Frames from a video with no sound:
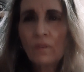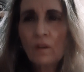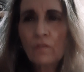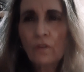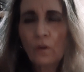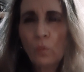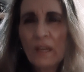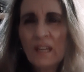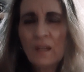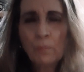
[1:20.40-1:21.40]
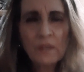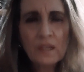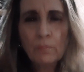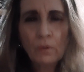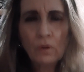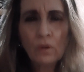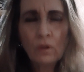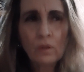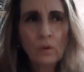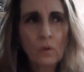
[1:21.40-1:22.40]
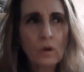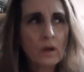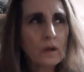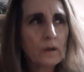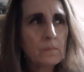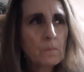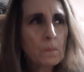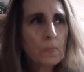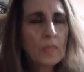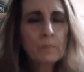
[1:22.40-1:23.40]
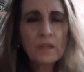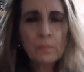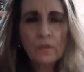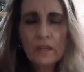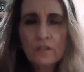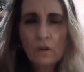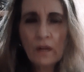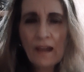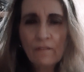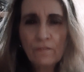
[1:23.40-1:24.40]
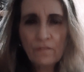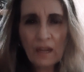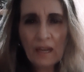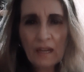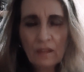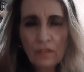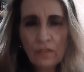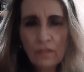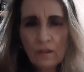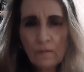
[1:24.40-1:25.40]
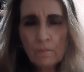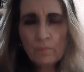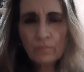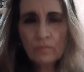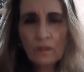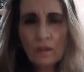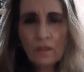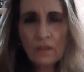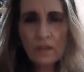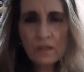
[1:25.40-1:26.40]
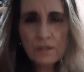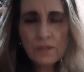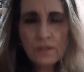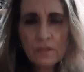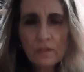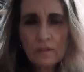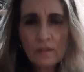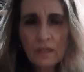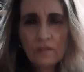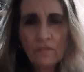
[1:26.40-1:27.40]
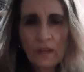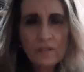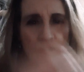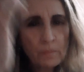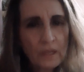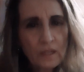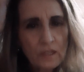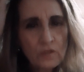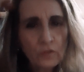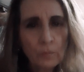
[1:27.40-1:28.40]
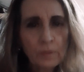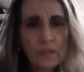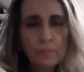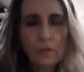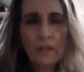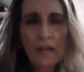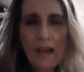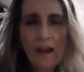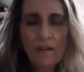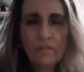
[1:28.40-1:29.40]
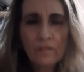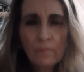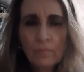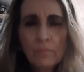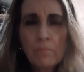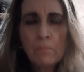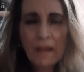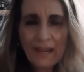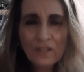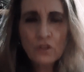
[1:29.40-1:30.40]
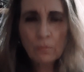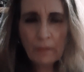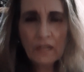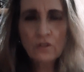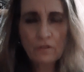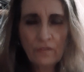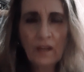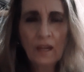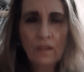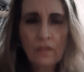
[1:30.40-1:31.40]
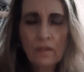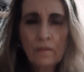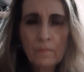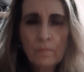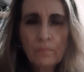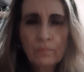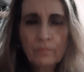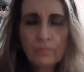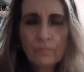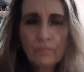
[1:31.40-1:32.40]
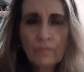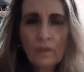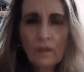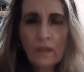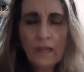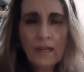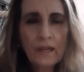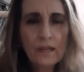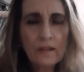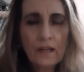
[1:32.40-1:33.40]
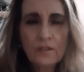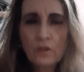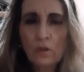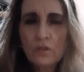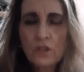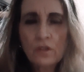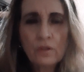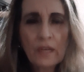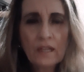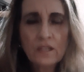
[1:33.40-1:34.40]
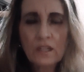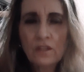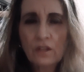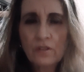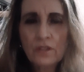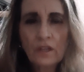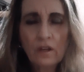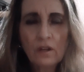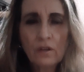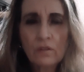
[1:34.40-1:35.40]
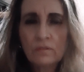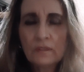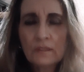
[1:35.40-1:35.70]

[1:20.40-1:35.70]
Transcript: for weak people or people that don't have faith this investment is for people that have major, major faith. And I told you 18 years ago,